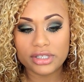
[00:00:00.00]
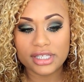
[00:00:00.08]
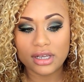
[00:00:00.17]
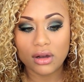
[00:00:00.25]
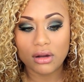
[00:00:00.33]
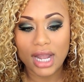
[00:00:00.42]

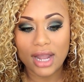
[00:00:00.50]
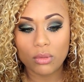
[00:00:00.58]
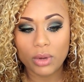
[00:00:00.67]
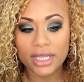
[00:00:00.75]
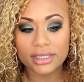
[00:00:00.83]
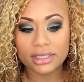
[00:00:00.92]
so I
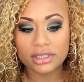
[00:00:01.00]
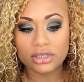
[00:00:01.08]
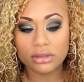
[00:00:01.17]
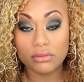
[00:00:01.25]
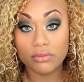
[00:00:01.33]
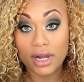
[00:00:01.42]
went
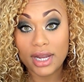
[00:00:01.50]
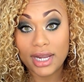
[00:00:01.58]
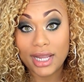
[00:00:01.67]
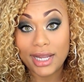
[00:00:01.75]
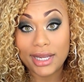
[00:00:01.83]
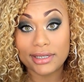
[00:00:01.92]
to Rite
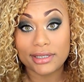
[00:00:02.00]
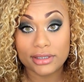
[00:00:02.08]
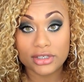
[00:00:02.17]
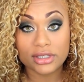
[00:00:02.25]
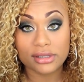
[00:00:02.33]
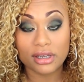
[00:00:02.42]
Aid
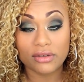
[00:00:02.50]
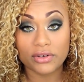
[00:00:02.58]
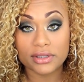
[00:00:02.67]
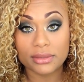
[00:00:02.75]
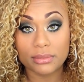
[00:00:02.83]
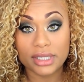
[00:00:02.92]
just looking
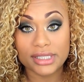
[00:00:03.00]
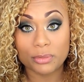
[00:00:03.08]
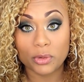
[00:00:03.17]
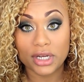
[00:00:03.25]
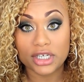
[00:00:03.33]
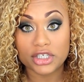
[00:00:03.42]
for some
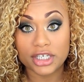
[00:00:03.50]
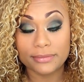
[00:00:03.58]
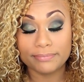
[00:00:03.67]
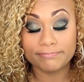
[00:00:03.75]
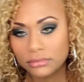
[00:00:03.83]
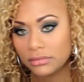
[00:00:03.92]

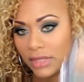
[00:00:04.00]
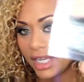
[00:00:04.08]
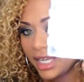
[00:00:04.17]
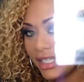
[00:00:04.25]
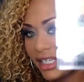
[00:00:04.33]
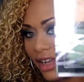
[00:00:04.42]
inspiration,
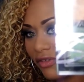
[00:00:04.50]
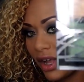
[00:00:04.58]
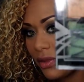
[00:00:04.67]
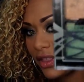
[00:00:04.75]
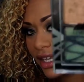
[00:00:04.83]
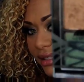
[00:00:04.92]
and I
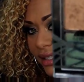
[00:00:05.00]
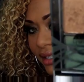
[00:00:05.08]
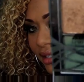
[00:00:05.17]
found this.